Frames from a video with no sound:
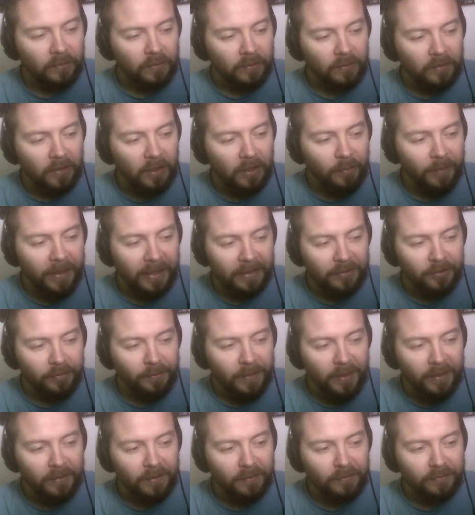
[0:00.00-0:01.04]
come back
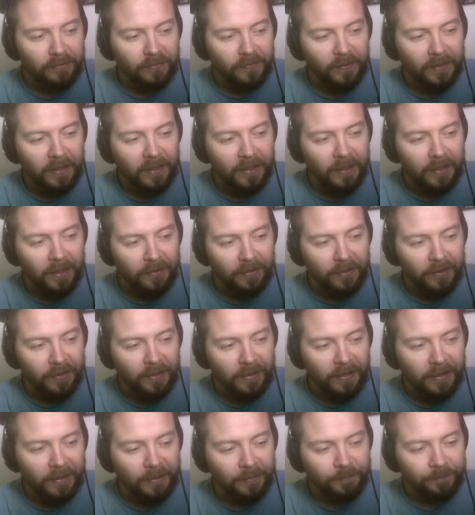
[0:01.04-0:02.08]
tomorrow for
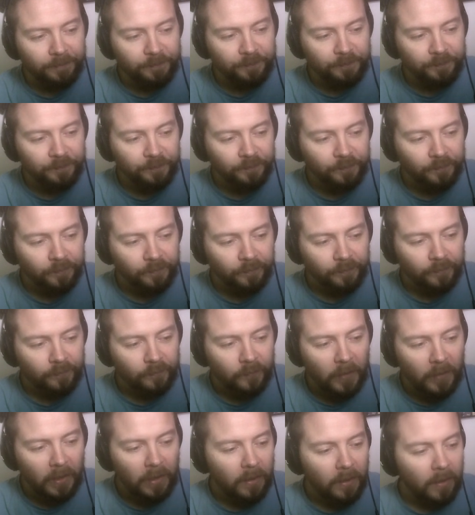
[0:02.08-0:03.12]
another
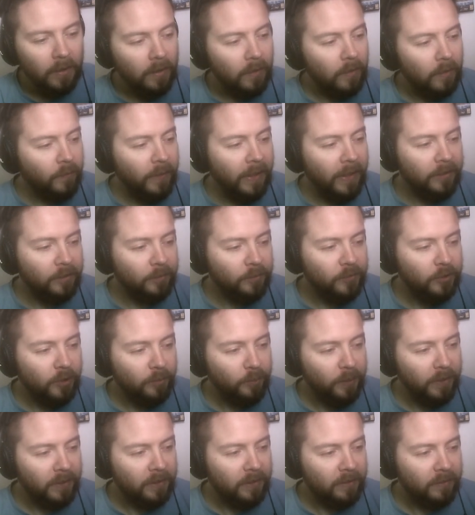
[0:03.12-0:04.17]
random
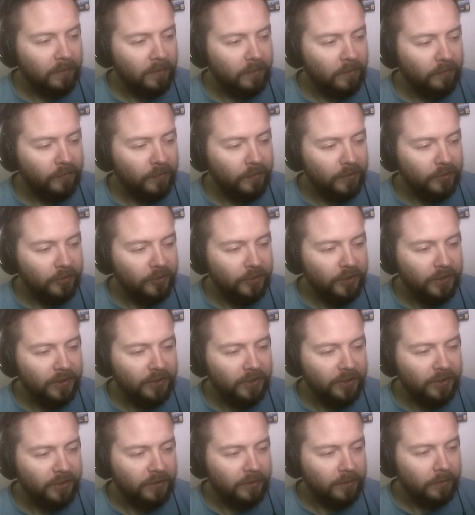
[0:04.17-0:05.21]
topic of your
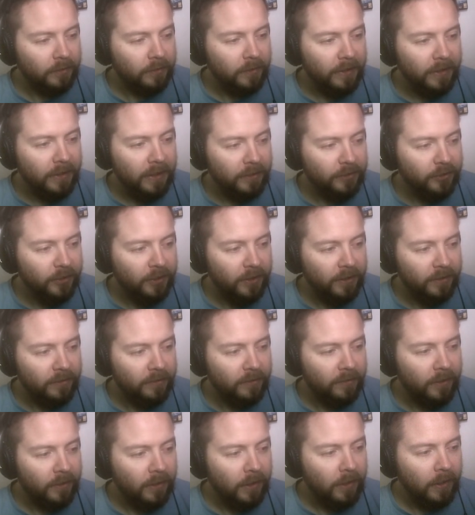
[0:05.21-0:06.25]
suggestion, and I'll draw it.
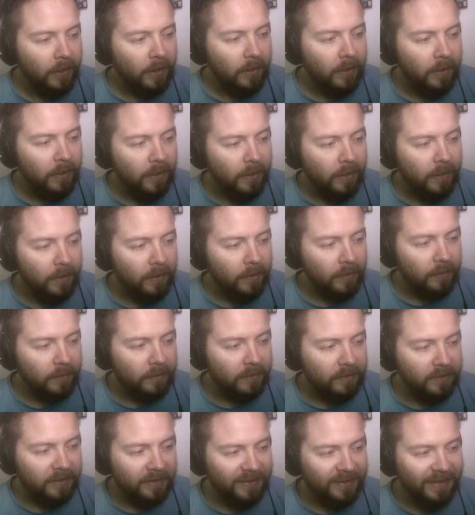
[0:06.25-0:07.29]

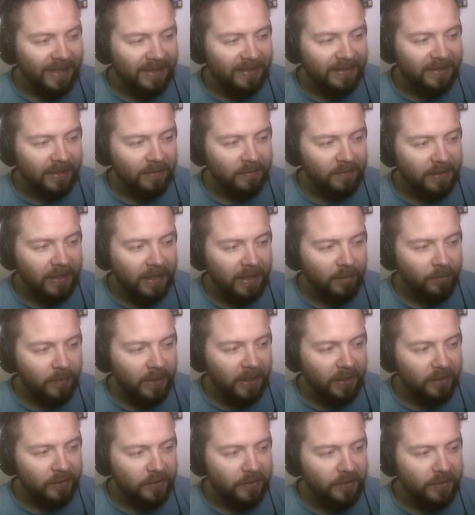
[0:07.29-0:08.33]
This exact same time
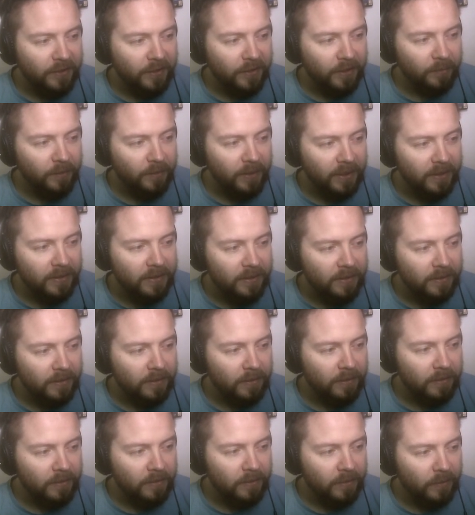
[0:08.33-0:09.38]
minus 30 minutes.
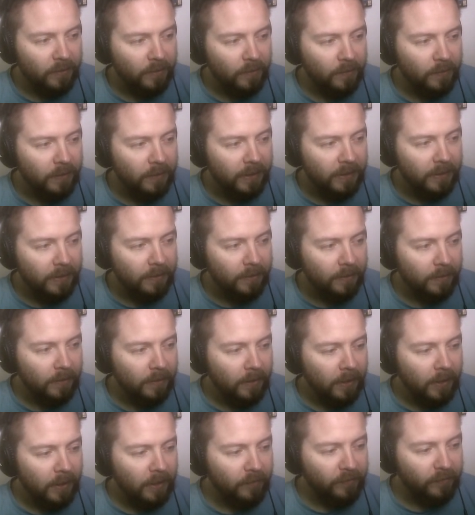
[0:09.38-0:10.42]
So
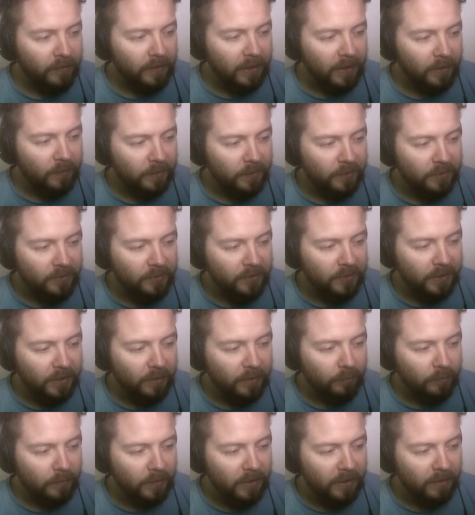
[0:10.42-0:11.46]
if you like what you see,
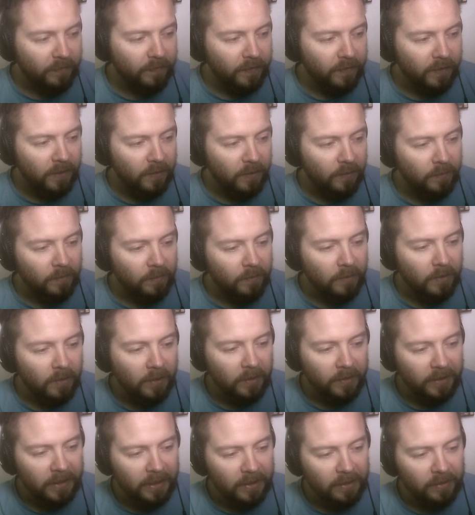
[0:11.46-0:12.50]
click follow, all
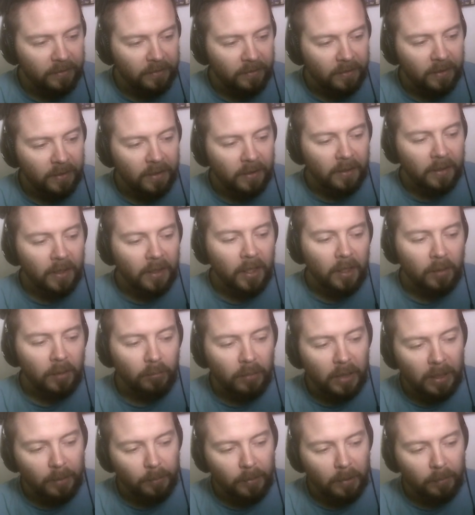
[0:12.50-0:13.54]
that
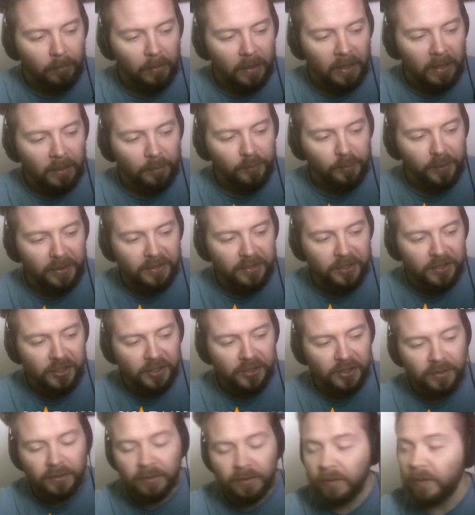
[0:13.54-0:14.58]
blah blah blah
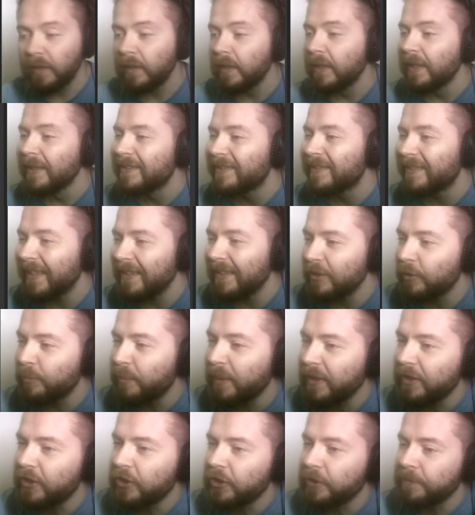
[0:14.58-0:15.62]
pitch, sales
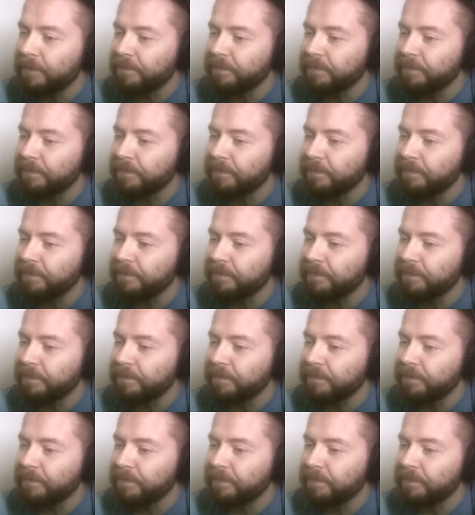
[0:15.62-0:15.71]
pitch.